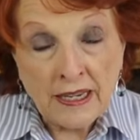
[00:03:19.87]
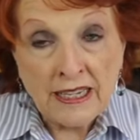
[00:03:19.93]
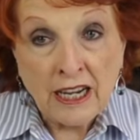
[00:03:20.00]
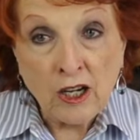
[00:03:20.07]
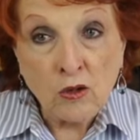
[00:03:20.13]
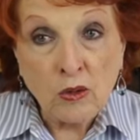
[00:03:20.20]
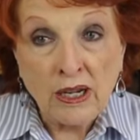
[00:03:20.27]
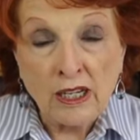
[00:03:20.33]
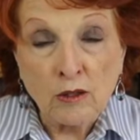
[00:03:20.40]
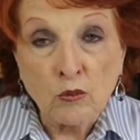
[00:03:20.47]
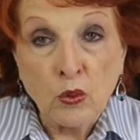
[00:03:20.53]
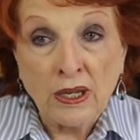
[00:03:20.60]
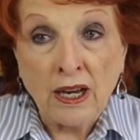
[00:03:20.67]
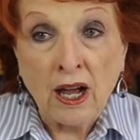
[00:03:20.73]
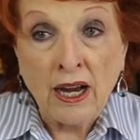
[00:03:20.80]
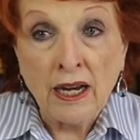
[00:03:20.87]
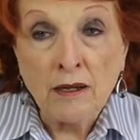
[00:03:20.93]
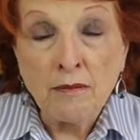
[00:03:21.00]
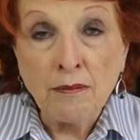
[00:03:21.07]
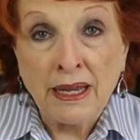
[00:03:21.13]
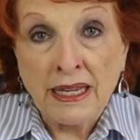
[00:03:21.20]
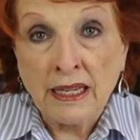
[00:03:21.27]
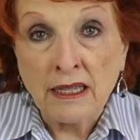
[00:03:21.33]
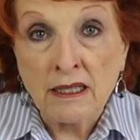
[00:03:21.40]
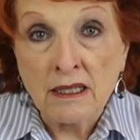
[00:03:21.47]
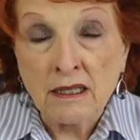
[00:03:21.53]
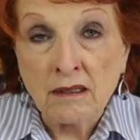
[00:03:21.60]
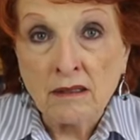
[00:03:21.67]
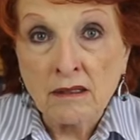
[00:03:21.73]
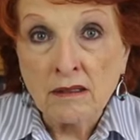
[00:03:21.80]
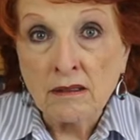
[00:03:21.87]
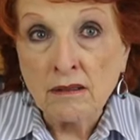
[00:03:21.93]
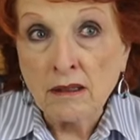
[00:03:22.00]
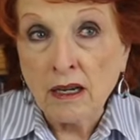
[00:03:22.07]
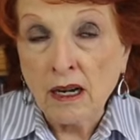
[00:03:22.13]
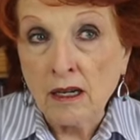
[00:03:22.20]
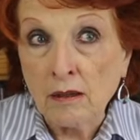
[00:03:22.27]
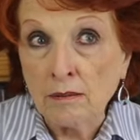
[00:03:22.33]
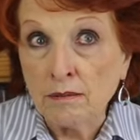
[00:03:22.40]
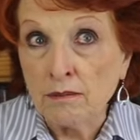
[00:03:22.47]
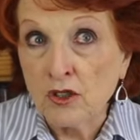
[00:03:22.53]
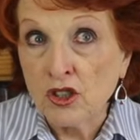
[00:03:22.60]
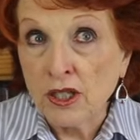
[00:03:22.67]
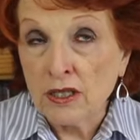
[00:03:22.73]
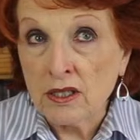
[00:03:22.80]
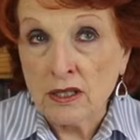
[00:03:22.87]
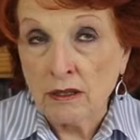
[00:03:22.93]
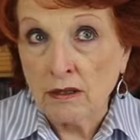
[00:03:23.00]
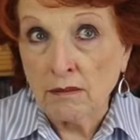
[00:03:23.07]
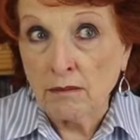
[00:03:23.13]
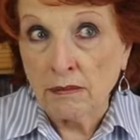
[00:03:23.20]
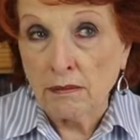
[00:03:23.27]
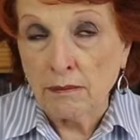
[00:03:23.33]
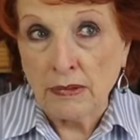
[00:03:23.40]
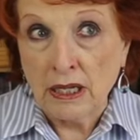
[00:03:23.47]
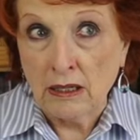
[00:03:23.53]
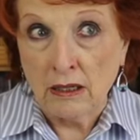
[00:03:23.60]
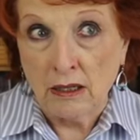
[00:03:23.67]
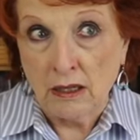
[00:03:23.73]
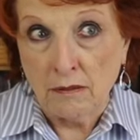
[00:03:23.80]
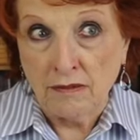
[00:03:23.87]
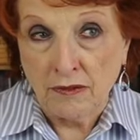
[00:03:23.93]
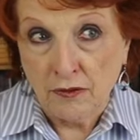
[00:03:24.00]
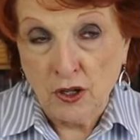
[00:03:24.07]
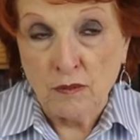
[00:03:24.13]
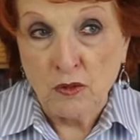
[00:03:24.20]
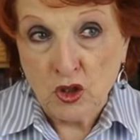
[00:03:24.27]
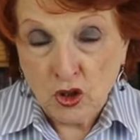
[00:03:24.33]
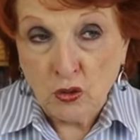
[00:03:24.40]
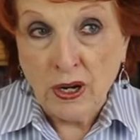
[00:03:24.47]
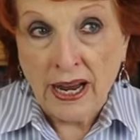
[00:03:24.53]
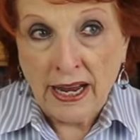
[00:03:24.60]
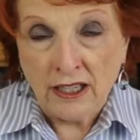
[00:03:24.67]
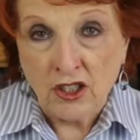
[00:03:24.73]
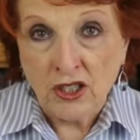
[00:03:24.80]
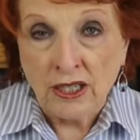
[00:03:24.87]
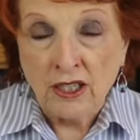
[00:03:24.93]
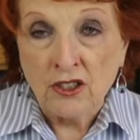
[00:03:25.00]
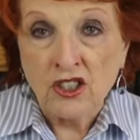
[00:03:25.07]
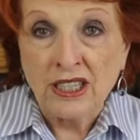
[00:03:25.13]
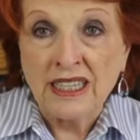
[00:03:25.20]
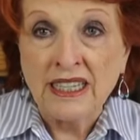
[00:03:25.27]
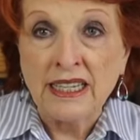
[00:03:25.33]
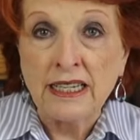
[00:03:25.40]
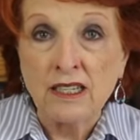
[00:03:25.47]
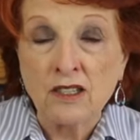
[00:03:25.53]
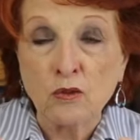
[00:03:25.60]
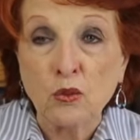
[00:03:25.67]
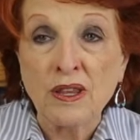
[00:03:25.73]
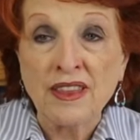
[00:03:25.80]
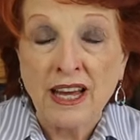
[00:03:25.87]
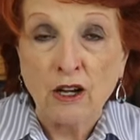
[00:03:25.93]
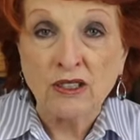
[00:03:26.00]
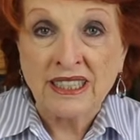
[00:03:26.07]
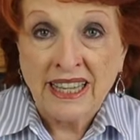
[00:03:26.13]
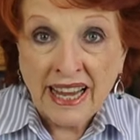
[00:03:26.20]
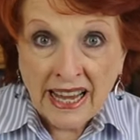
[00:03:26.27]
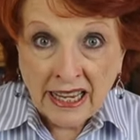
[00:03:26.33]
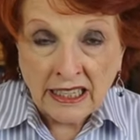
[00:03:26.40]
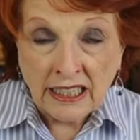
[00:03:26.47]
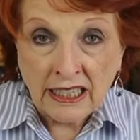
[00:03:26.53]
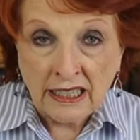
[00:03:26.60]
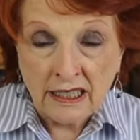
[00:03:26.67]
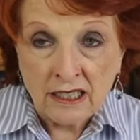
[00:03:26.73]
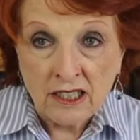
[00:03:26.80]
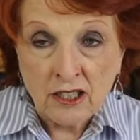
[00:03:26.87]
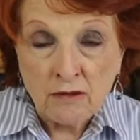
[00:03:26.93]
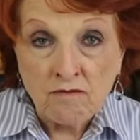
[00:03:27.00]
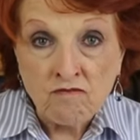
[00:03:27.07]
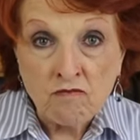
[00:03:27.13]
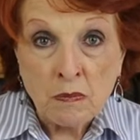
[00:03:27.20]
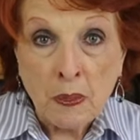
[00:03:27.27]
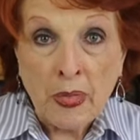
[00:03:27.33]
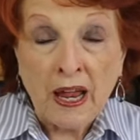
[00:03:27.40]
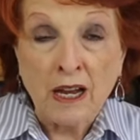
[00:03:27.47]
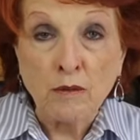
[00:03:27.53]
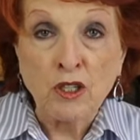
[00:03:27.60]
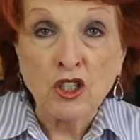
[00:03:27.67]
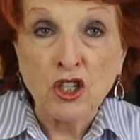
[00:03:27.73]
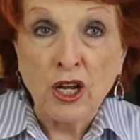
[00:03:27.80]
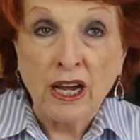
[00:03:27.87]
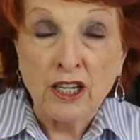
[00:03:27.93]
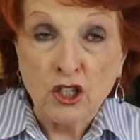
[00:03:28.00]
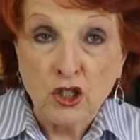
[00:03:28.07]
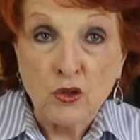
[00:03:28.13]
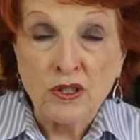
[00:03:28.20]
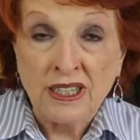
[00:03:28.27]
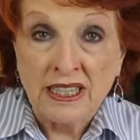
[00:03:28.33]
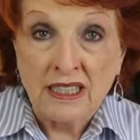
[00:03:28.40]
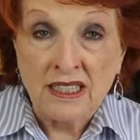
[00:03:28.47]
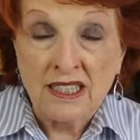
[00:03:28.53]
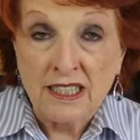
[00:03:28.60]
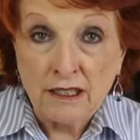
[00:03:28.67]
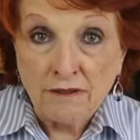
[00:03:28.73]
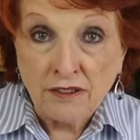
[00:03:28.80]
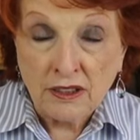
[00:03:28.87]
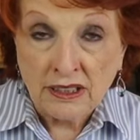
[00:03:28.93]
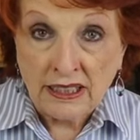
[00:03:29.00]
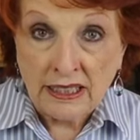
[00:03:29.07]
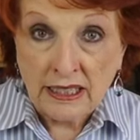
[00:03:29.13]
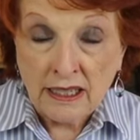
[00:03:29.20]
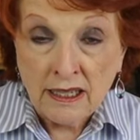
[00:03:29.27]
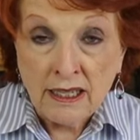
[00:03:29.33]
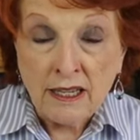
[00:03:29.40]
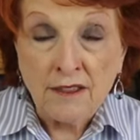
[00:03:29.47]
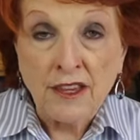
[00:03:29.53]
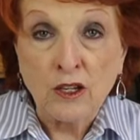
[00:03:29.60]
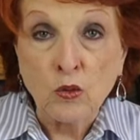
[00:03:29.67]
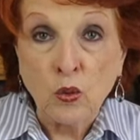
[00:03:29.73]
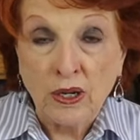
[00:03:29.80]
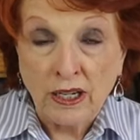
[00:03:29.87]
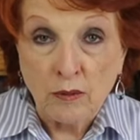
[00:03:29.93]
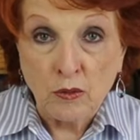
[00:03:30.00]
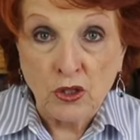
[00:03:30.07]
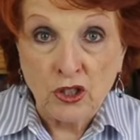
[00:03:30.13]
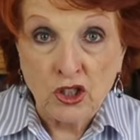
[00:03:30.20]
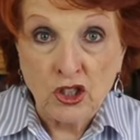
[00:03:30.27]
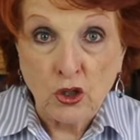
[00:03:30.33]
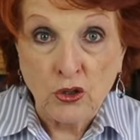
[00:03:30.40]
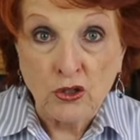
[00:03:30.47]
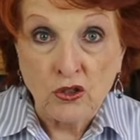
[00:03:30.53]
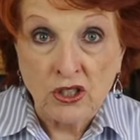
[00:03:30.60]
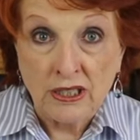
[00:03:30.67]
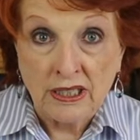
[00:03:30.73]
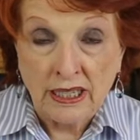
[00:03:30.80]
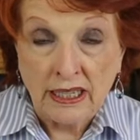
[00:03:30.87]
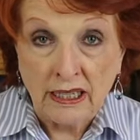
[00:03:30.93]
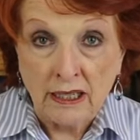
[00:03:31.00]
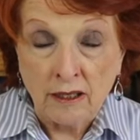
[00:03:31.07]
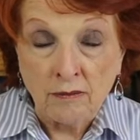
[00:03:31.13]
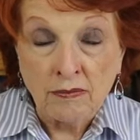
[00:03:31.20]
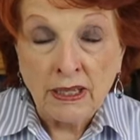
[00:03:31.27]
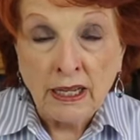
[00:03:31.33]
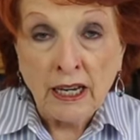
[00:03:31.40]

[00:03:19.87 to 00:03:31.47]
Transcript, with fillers: Now, uh, when I make it um, just from scratch to eat without canning it. I'm gonna, I do things differently than what I'm gonna show you today.